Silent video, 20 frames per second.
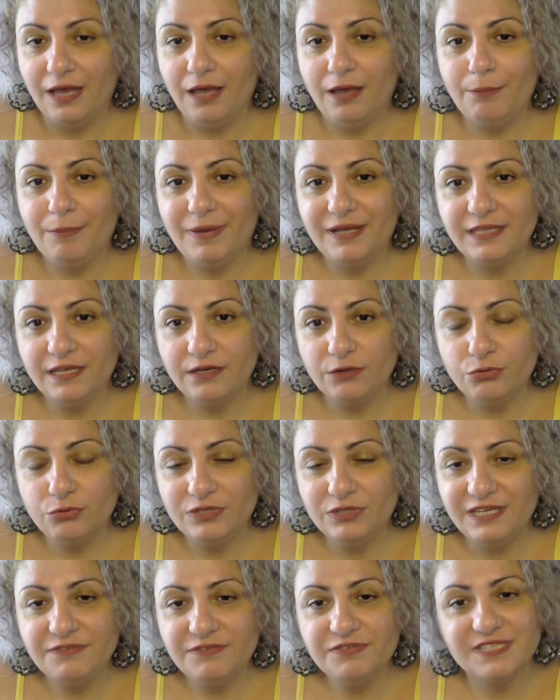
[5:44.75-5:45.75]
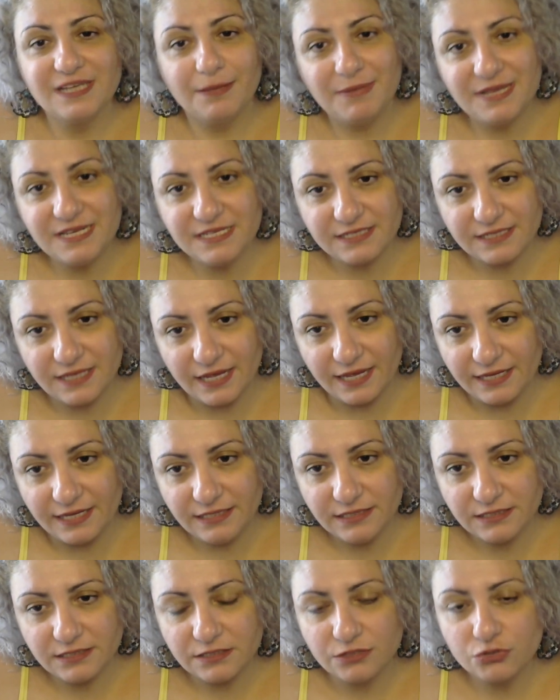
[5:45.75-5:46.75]
but I could give some
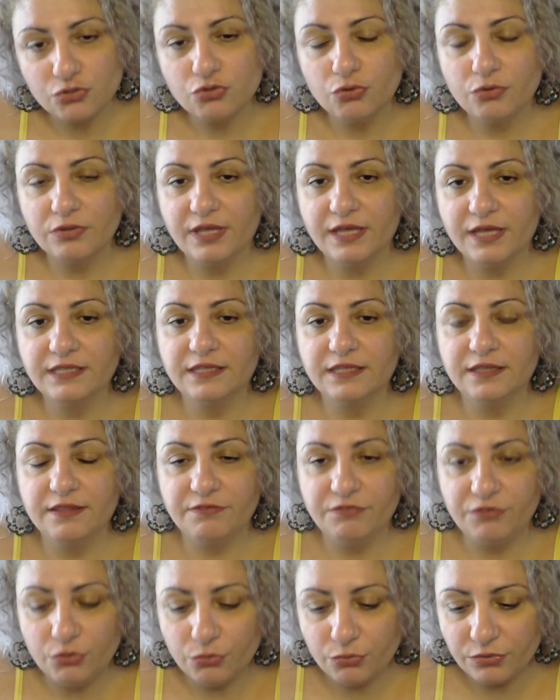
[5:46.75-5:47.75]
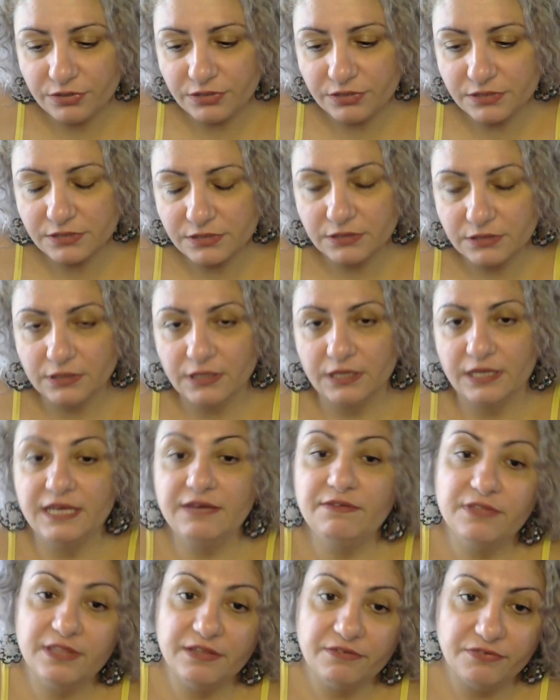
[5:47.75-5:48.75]
insights so that the viewers, if
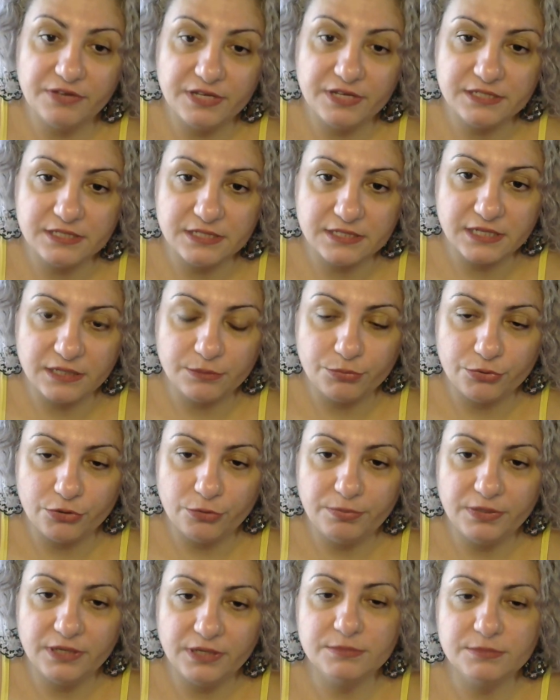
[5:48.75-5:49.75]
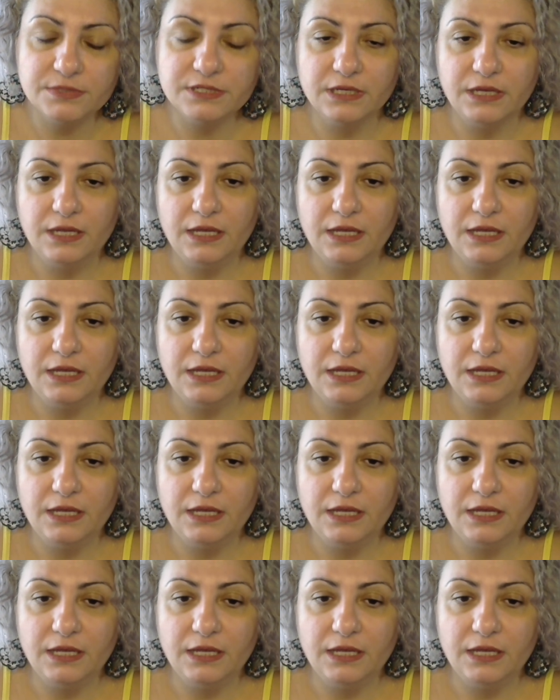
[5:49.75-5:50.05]
they face the same problems,